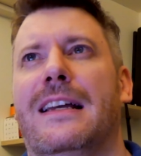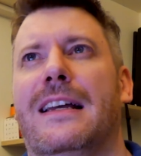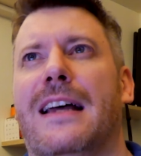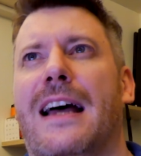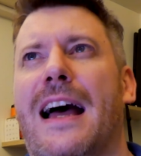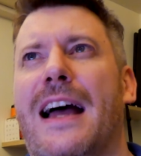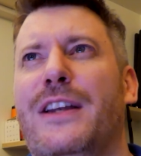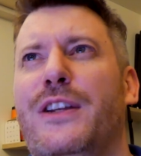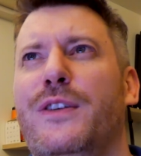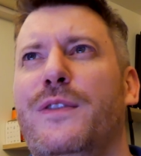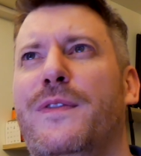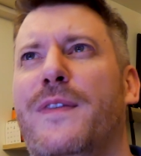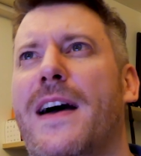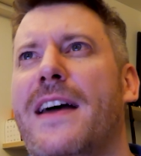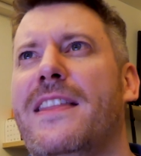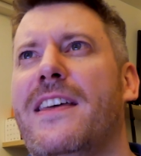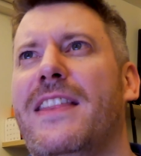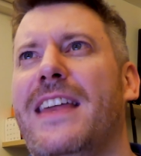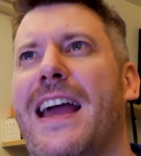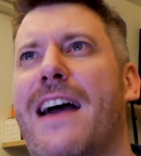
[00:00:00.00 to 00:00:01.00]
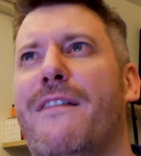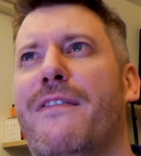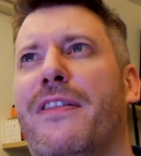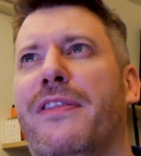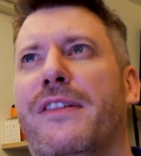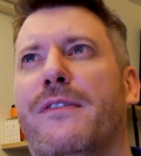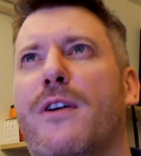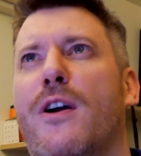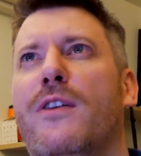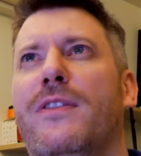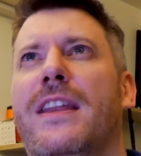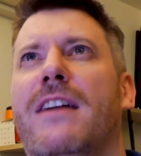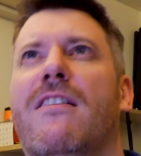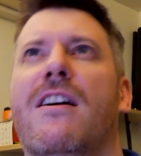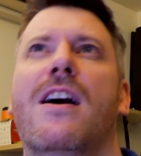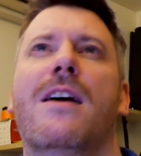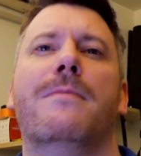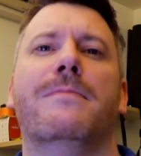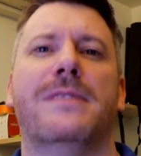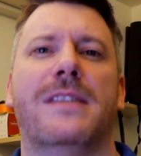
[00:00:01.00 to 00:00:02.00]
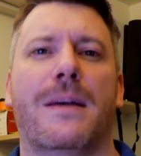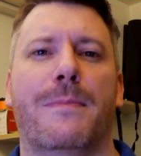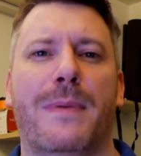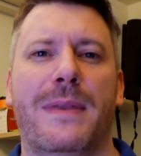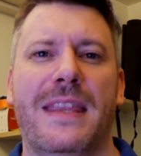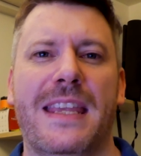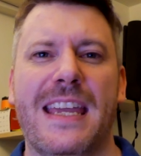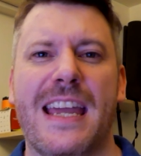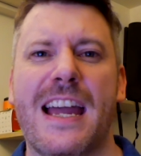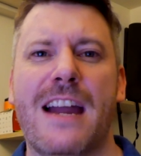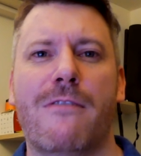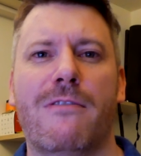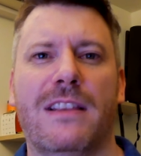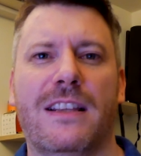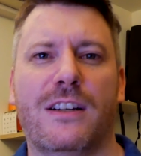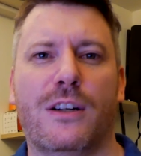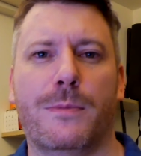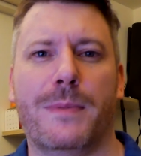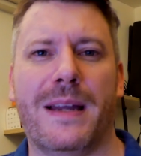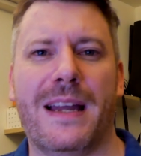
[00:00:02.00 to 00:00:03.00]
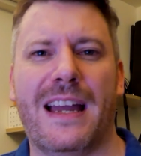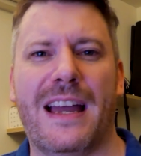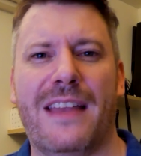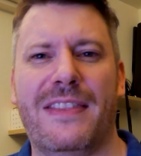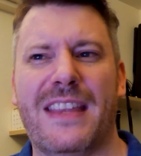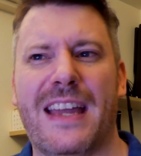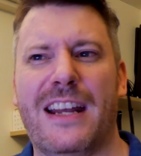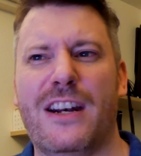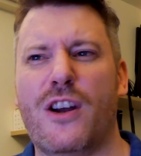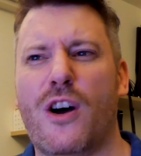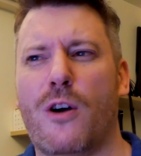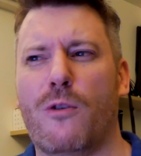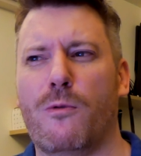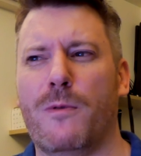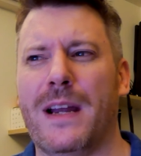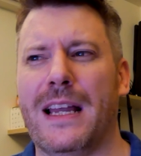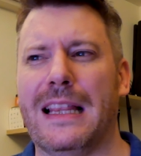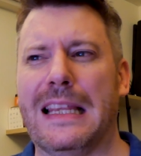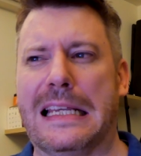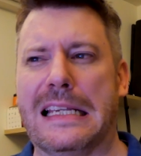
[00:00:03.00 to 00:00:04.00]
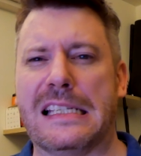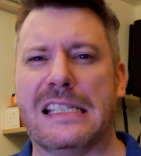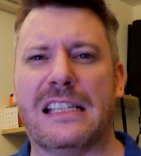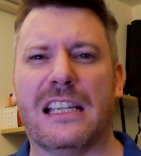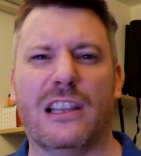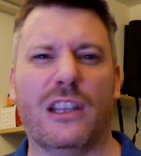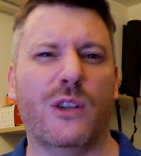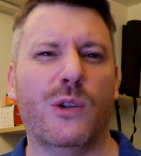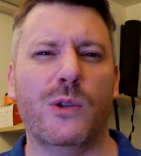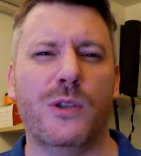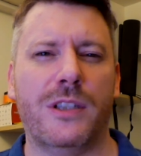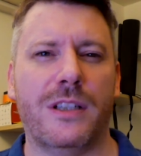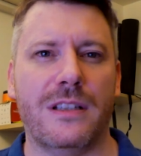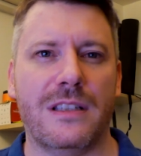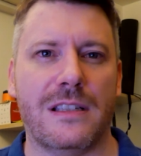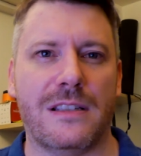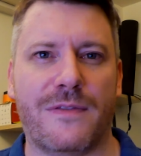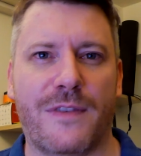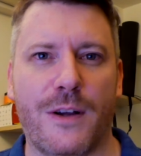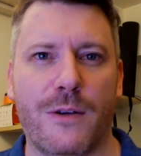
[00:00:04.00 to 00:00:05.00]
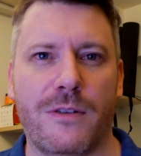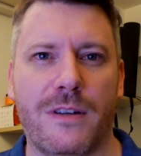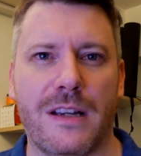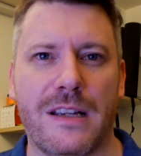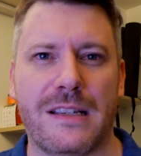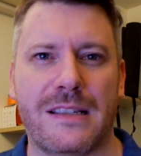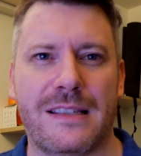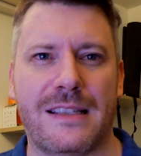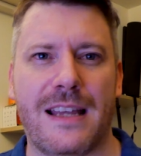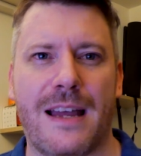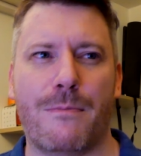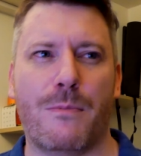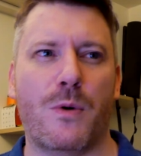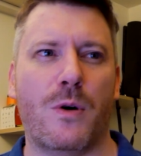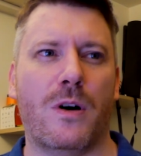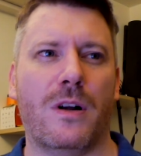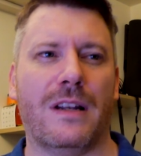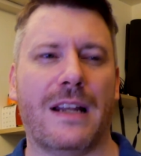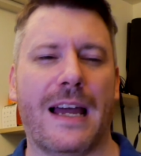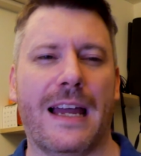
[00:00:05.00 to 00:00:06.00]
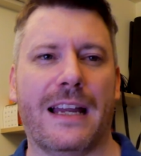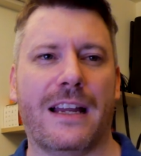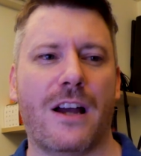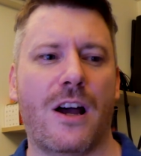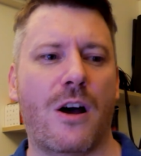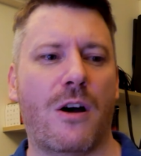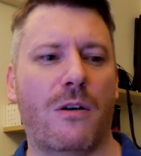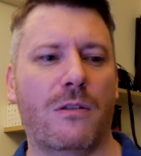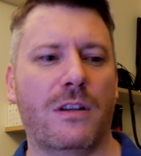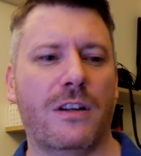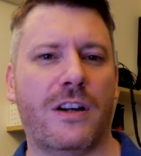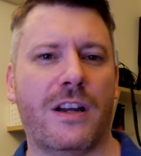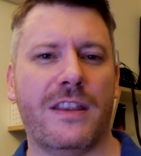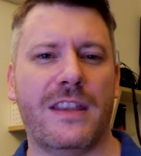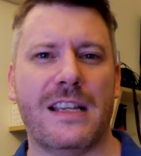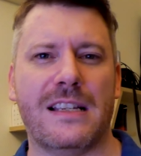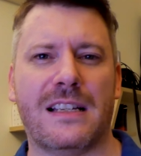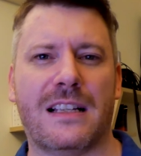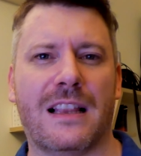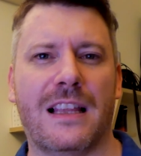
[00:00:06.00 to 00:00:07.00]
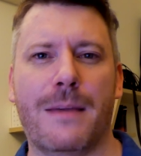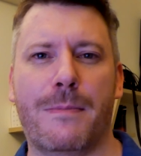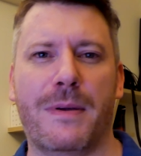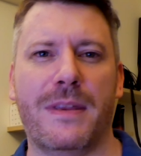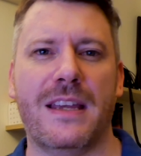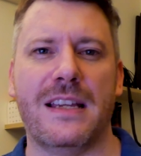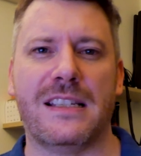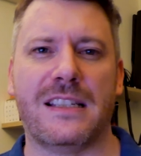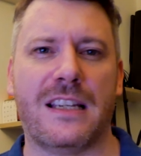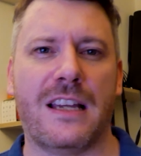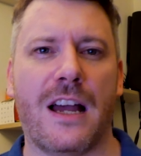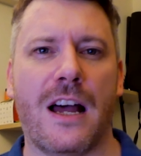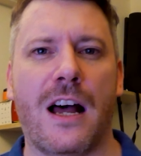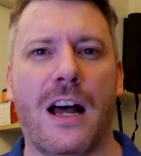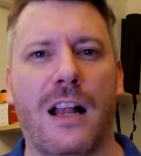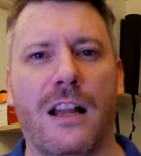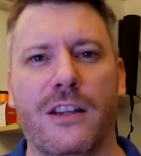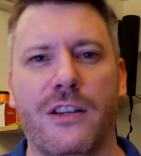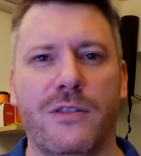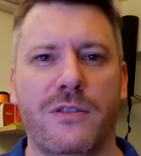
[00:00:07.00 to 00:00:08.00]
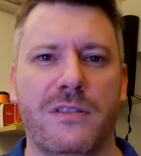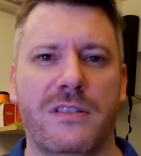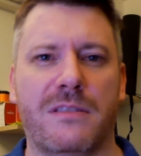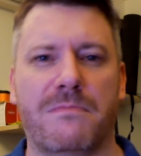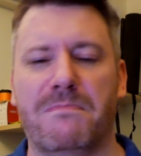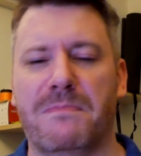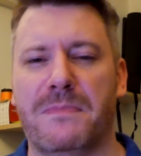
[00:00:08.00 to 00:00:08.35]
I do find that they have thrown their arms up in the air a little bit and they're not really solutions focused. They're more like, oh, look at this clip of this girl who's